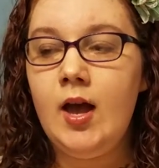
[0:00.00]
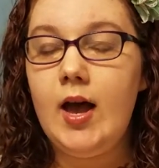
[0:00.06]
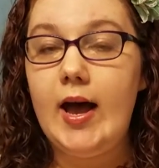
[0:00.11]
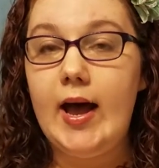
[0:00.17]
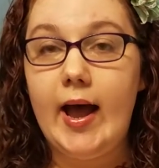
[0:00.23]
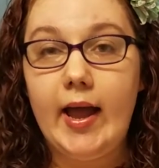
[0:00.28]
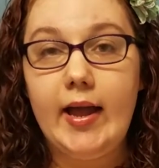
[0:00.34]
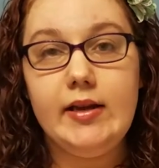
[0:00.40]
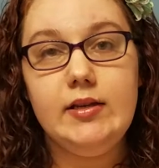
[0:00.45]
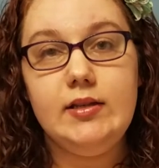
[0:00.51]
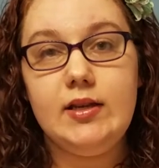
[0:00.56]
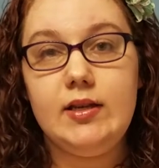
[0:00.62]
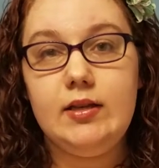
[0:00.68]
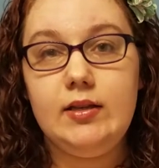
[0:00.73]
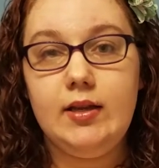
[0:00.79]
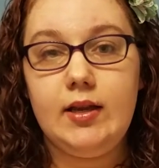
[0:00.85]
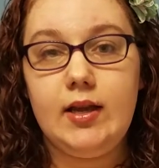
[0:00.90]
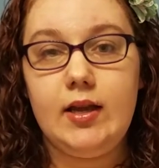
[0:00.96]
I
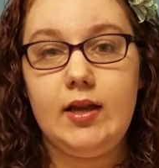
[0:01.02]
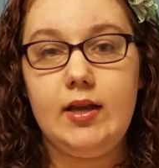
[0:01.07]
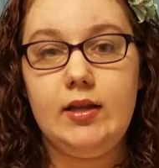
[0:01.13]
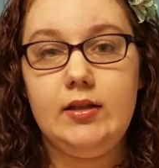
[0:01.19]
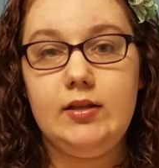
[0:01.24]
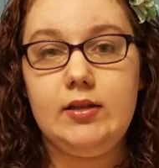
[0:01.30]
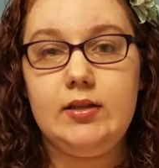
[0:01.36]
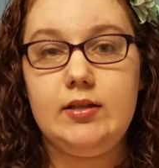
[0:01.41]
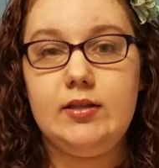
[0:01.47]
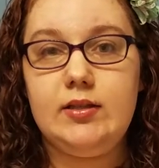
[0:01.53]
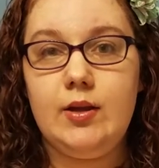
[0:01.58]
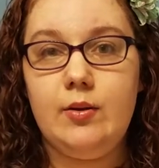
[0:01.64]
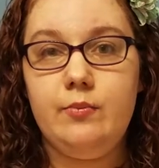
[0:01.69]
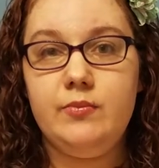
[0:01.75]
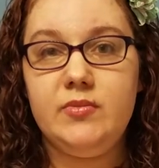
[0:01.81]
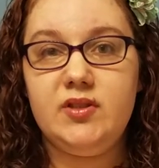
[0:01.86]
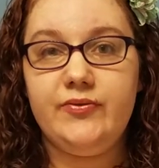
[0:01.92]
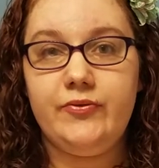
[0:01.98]
did get
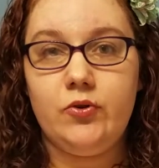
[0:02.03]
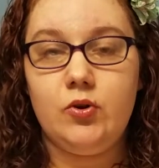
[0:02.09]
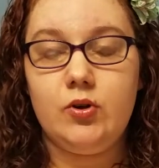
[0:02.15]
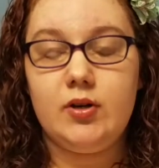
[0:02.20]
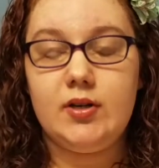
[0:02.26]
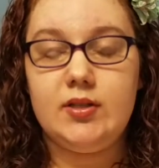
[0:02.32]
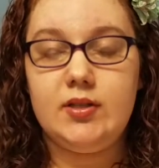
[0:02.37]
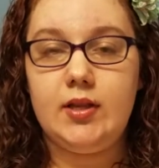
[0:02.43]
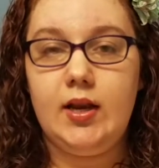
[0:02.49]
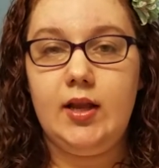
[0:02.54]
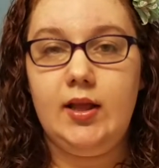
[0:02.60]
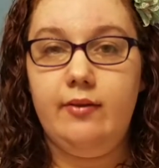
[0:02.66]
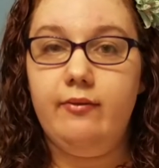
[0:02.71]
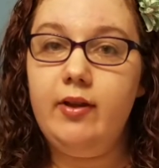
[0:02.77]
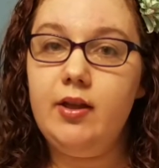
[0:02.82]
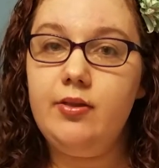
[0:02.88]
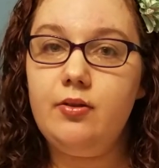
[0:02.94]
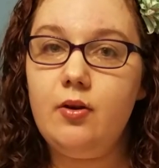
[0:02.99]
Sims four City
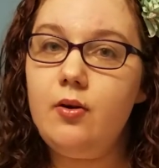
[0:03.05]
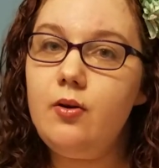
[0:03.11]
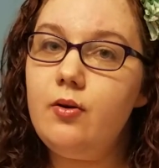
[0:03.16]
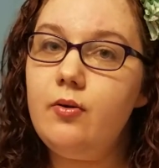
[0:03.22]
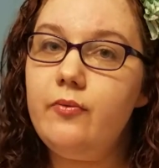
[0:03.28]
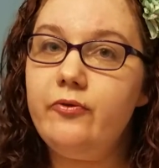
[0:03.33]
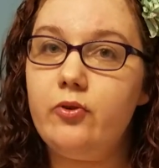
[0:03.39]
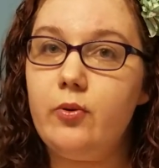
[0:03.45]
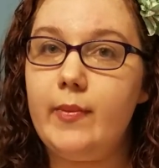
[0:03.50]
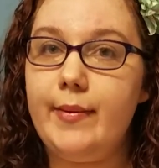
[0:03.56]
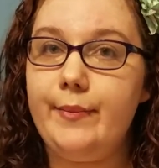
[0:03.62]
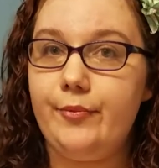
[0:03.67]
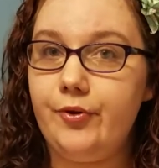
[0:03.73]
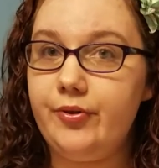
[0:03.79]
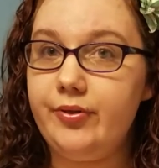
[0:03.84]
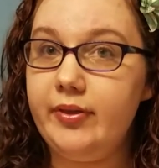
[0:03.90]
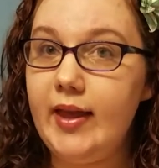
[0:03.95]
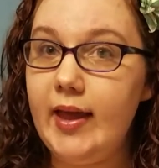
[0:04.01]
Living, though, for my
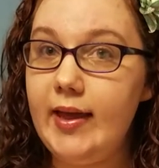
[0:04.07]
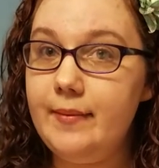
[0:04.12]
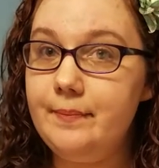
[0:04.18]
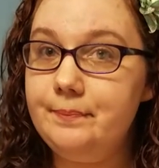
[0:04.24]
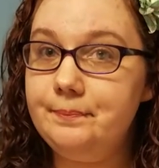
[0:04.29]
birthday,